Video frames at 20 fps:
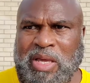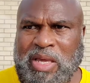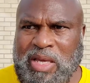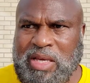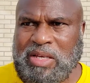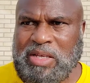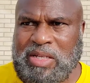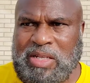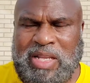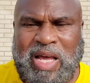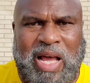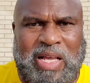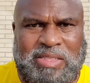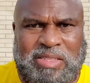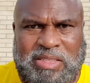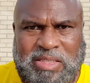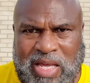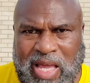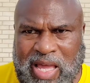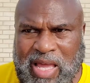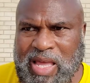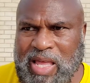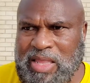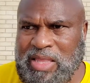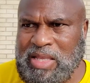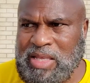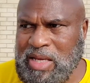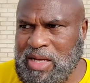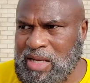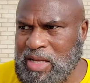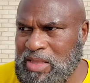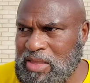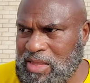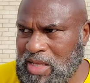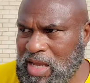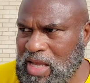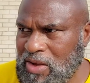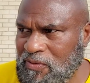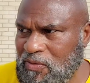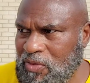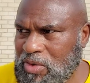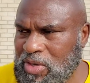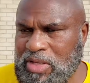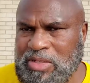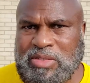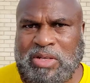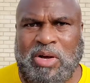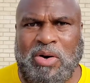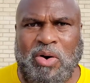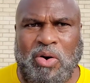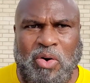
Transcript: He could not stand the unthankfulness